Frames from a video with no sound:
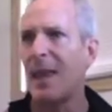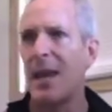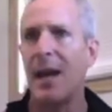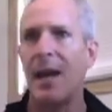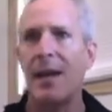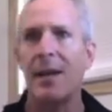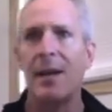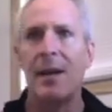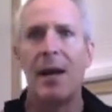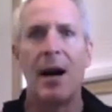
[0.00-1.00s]
And
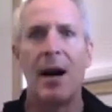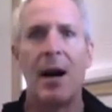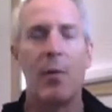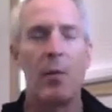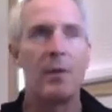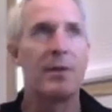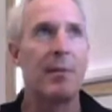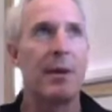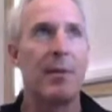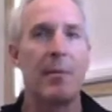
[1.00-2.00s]

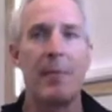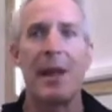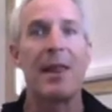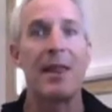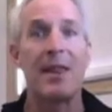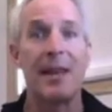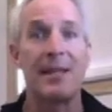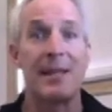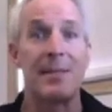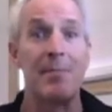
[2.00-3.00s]
many of the
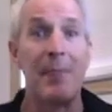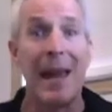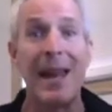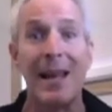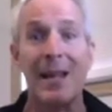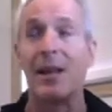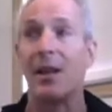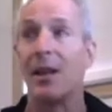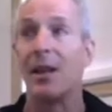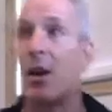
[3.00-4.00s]
things that's made it
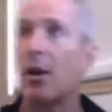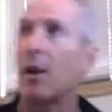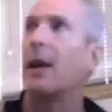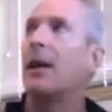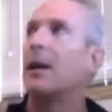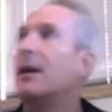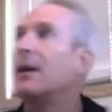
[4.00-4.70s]
literally